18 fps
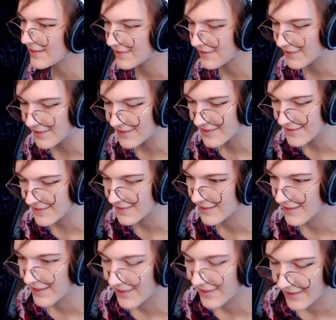So let's,
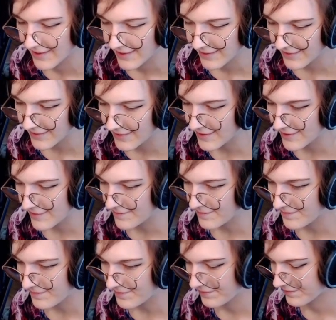
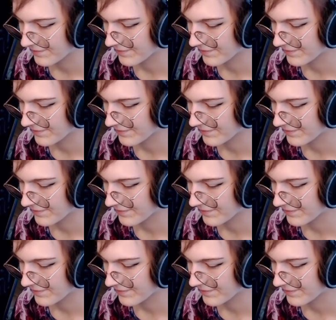I